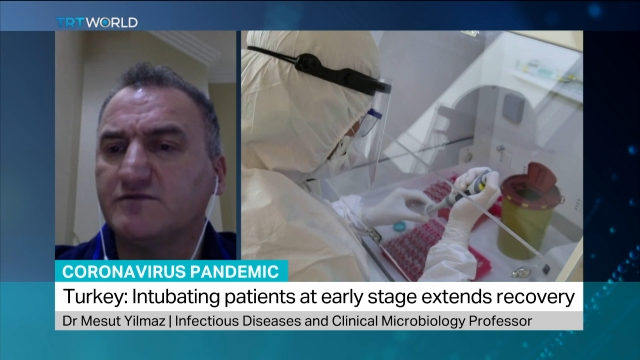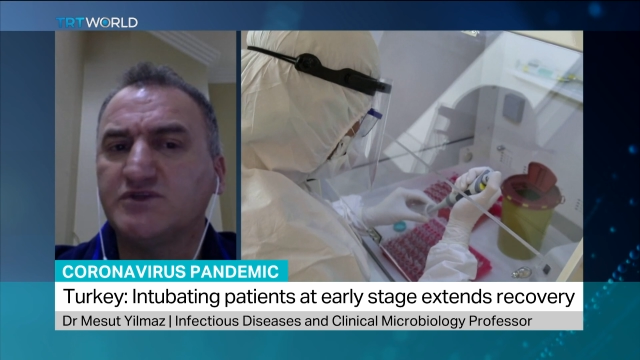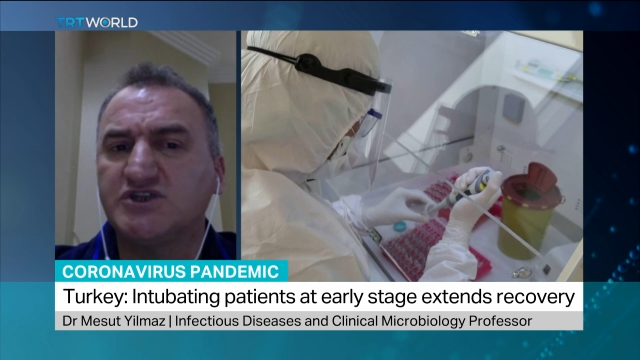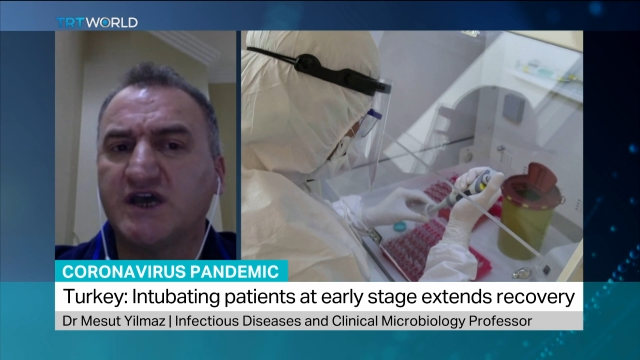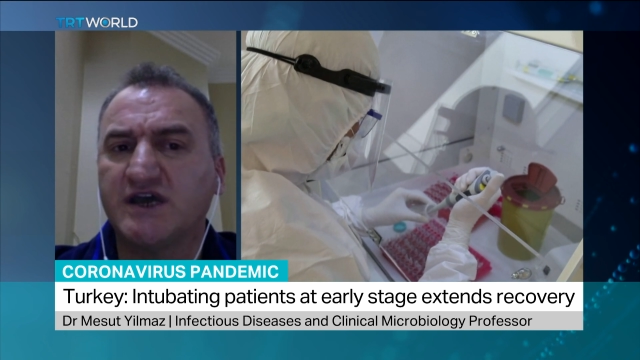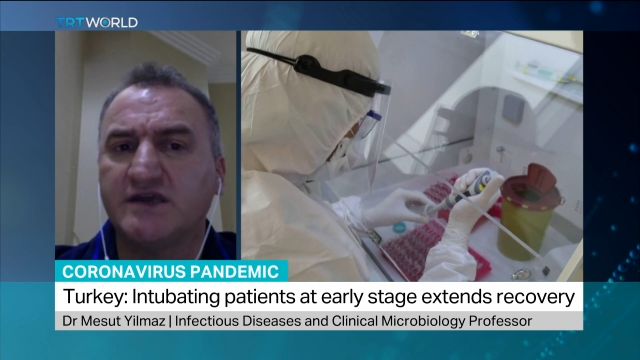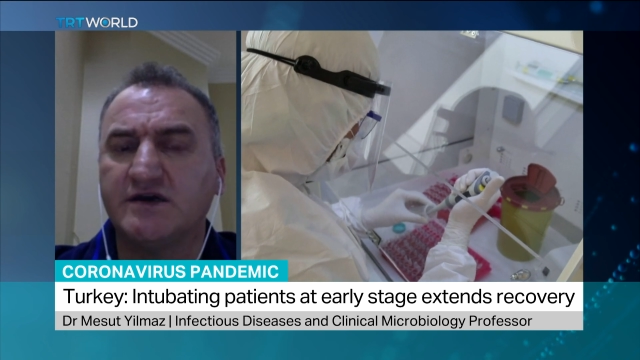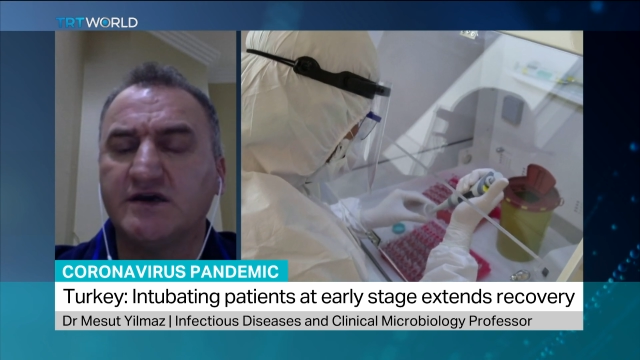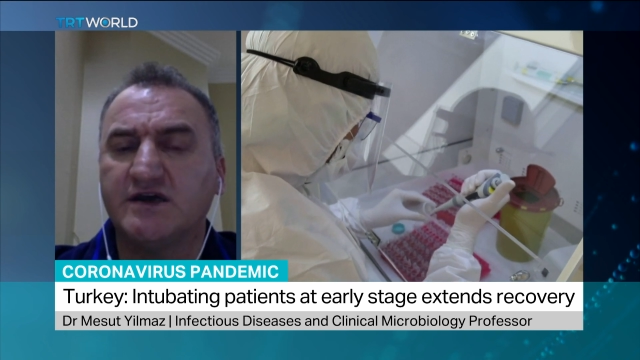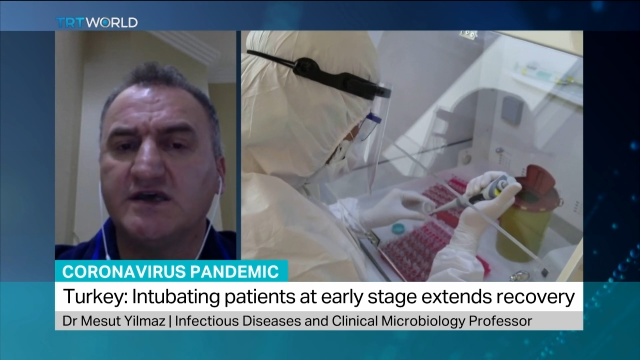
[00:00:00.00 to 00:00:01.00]
from
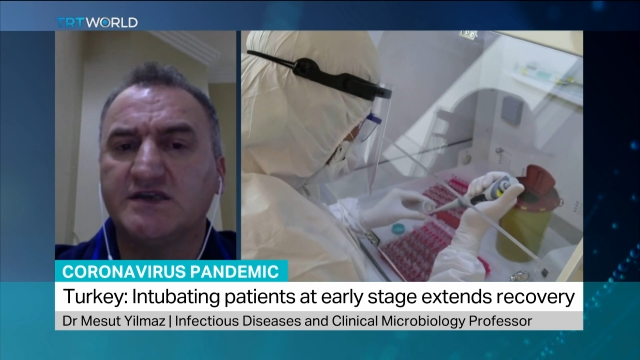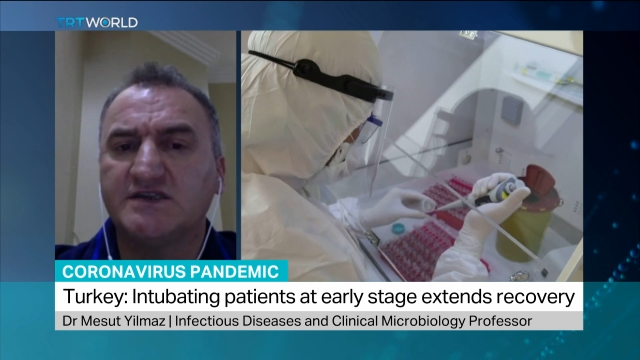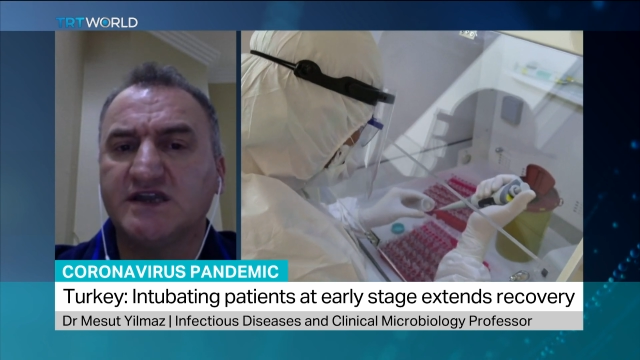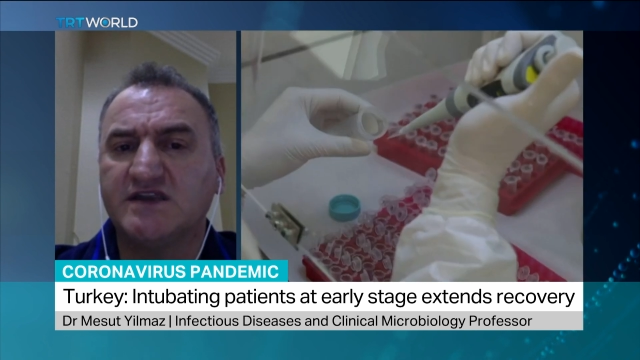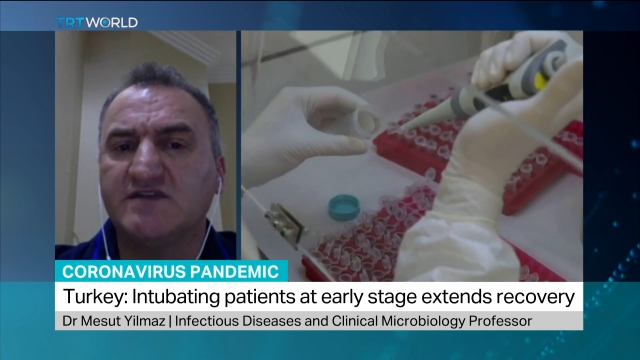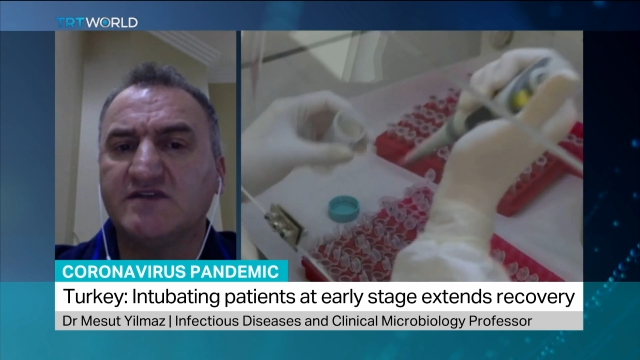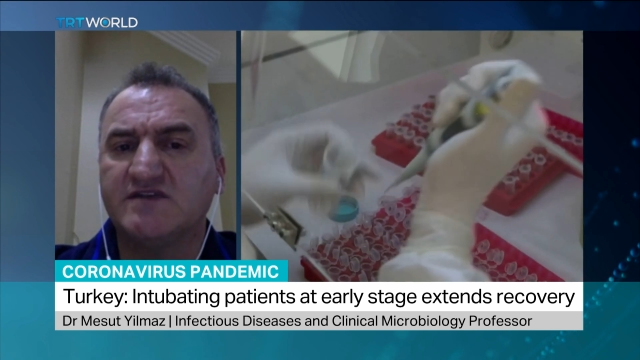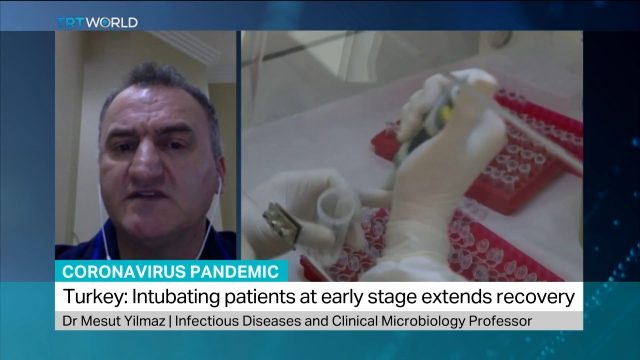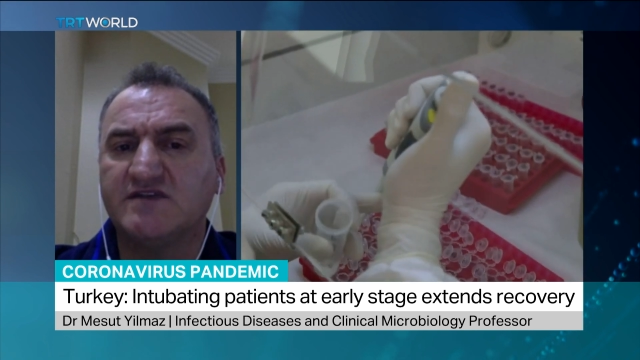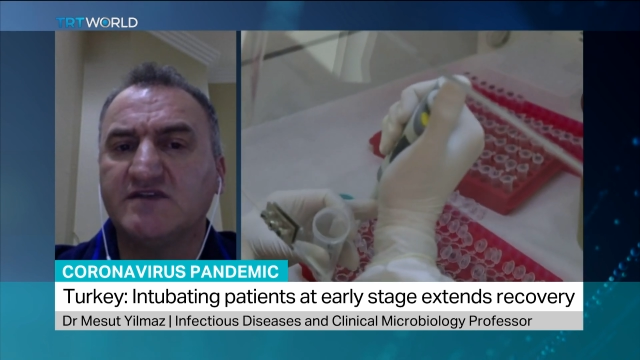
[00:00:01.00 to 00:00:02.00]
China, stating
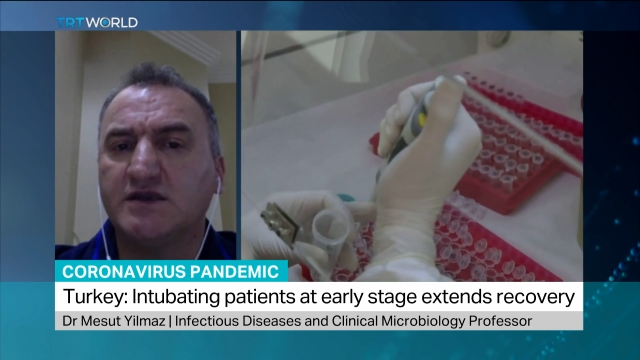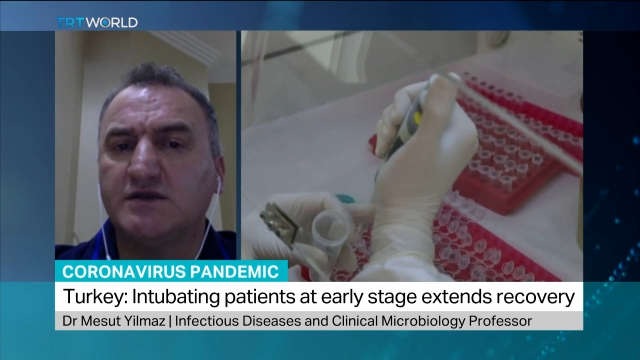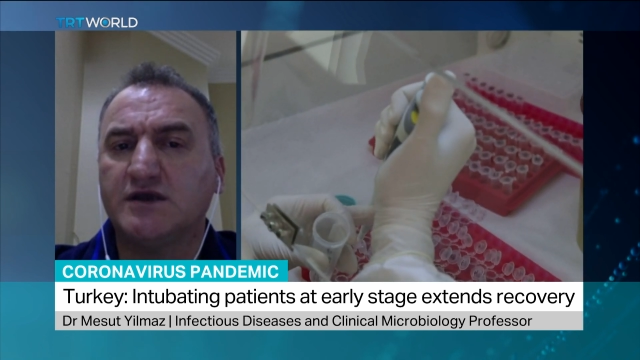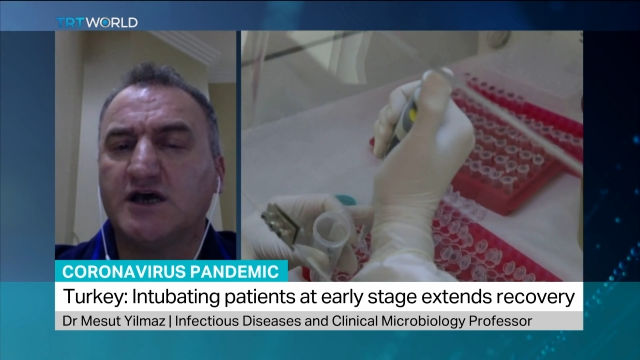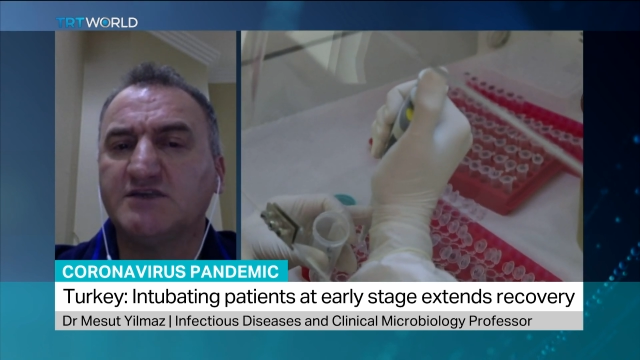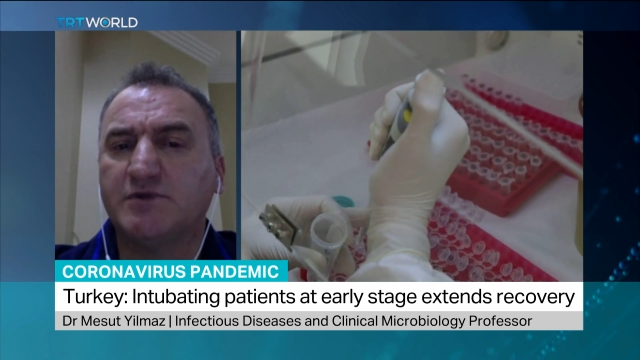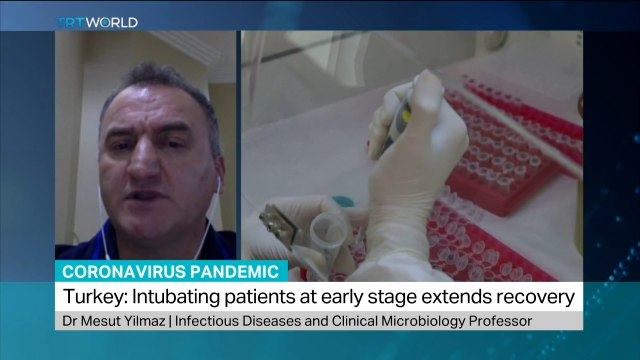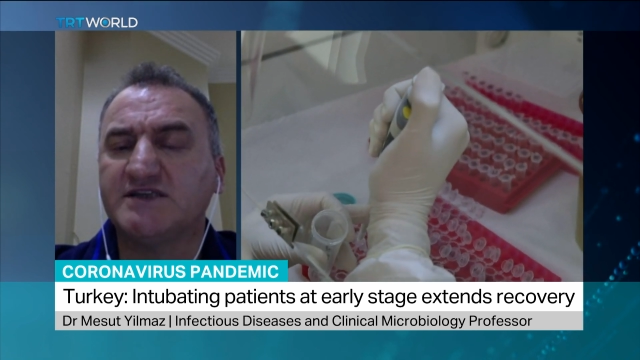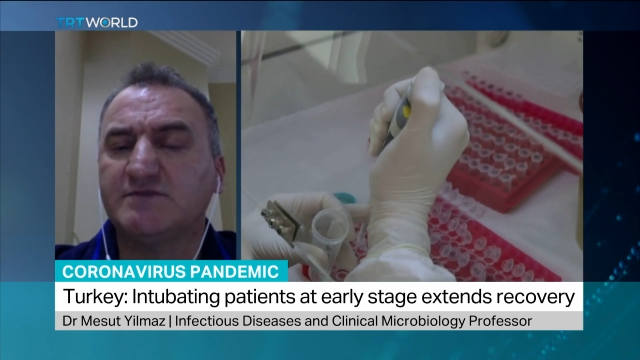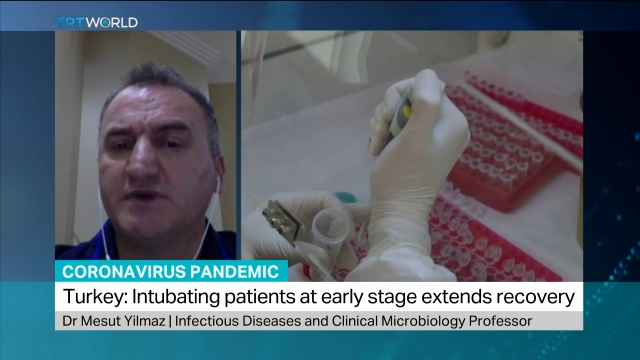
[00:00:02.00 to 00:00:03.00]
that in
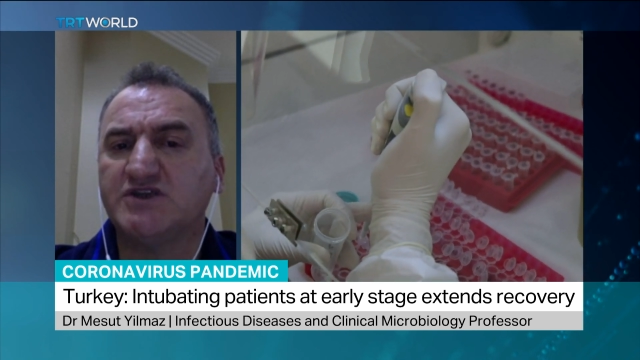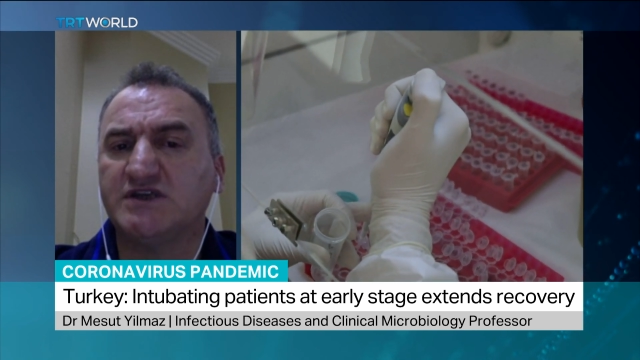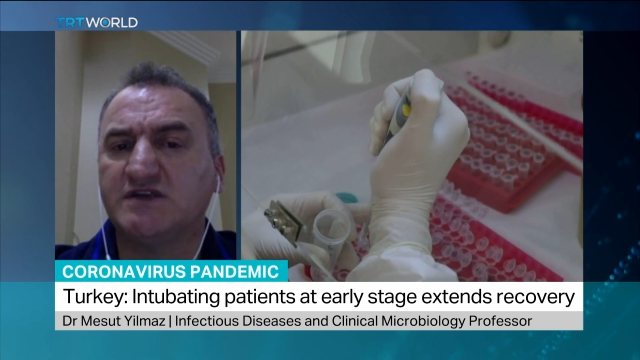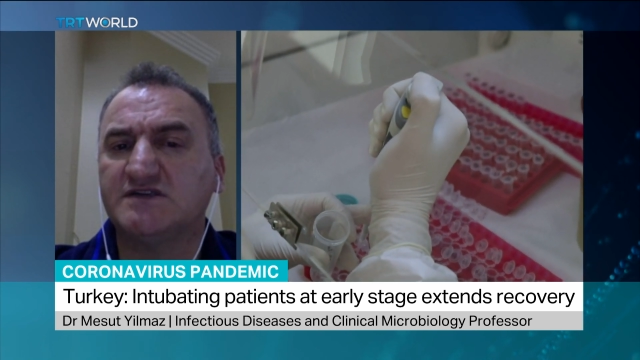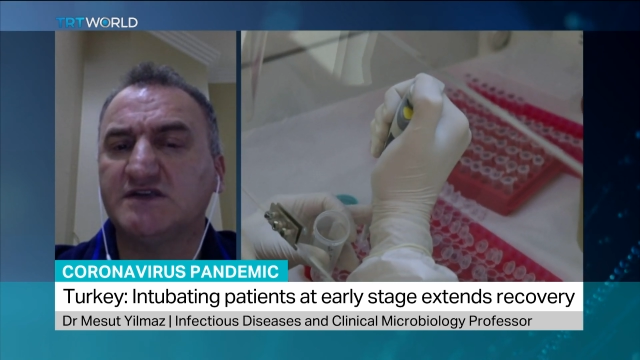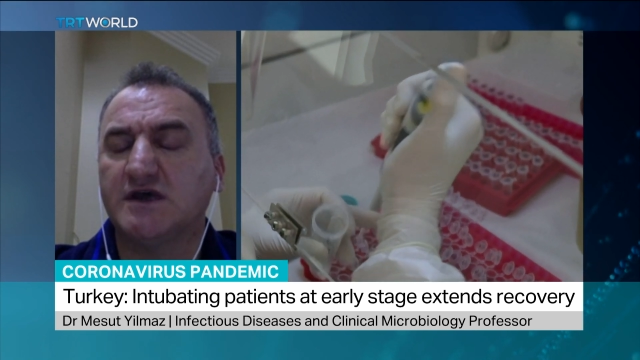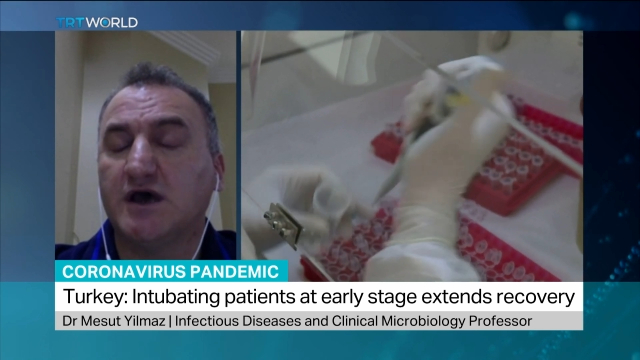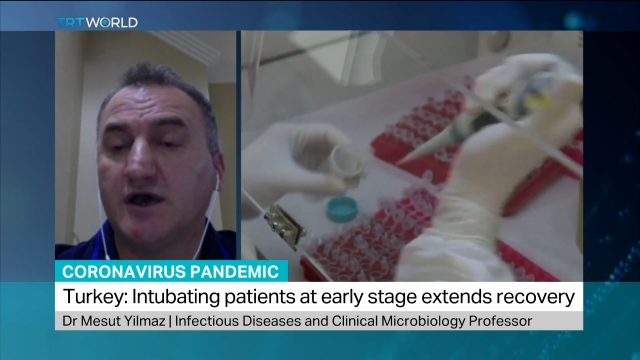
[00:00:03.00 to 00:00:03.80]
hospitalized patients,